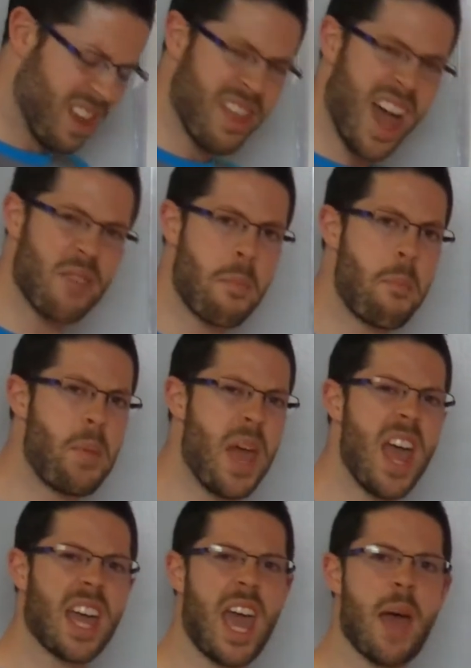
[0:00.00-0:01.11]
that
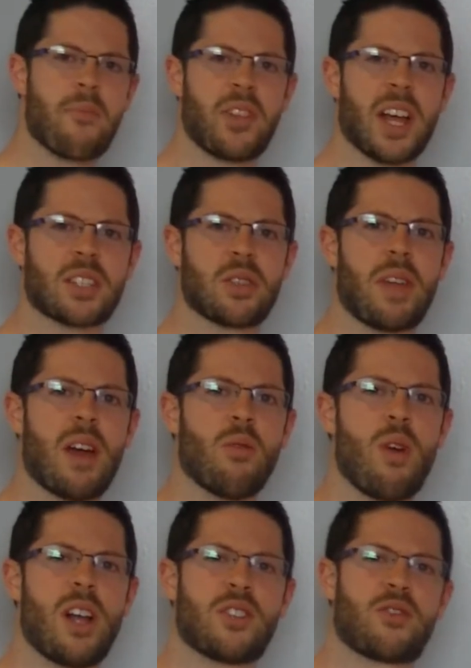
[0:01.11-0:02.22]
big hip flexor that
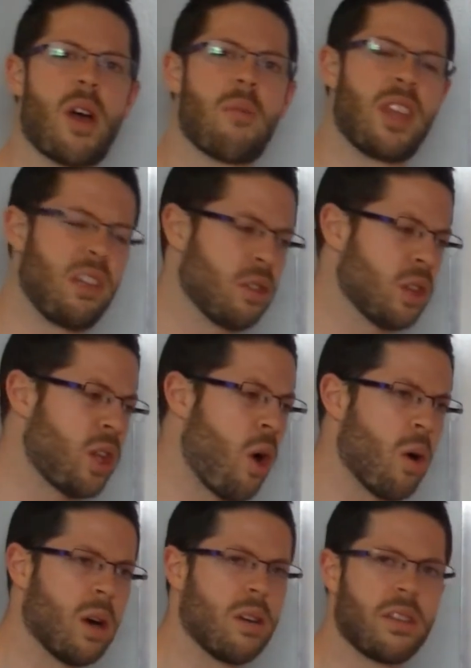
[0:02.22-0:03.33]
runs from
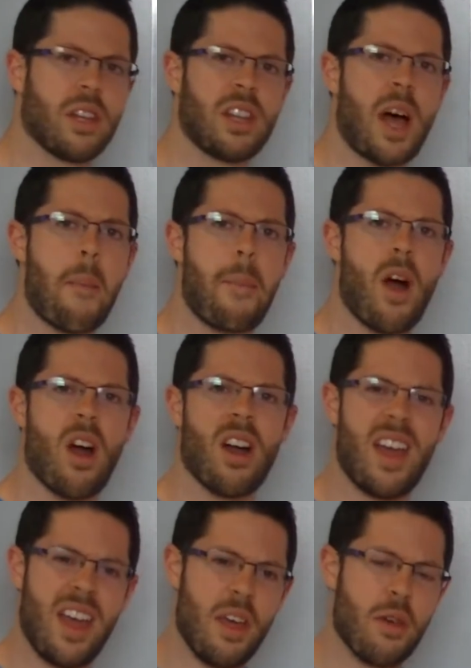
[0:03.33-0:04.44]
the lumbar
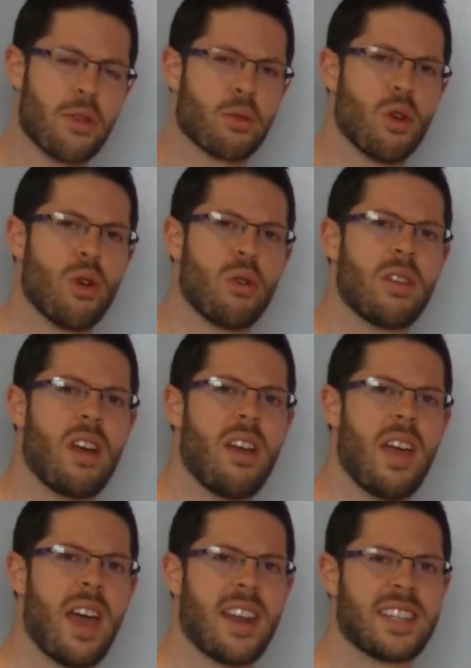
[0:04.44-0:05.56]
through
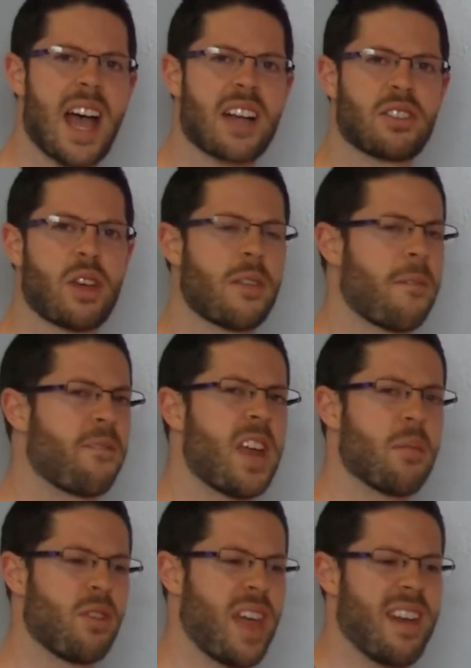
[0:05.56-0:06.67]
and attaches on the
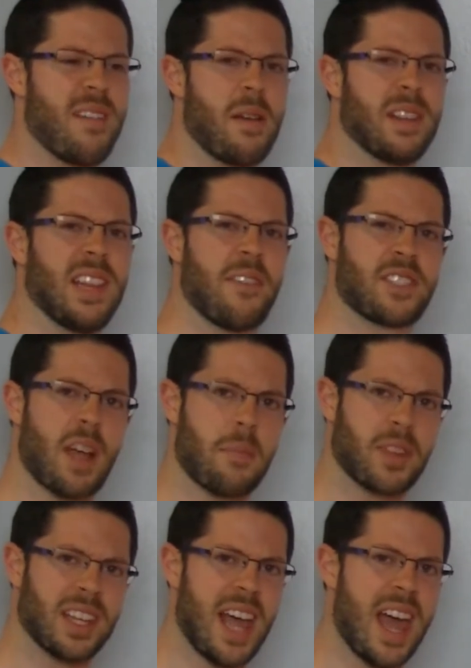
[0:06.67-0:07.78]
femur, that lifts up
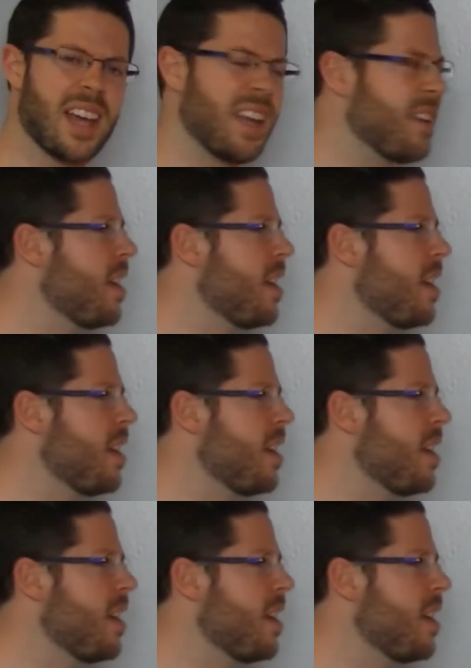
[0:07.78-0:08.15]
the leg.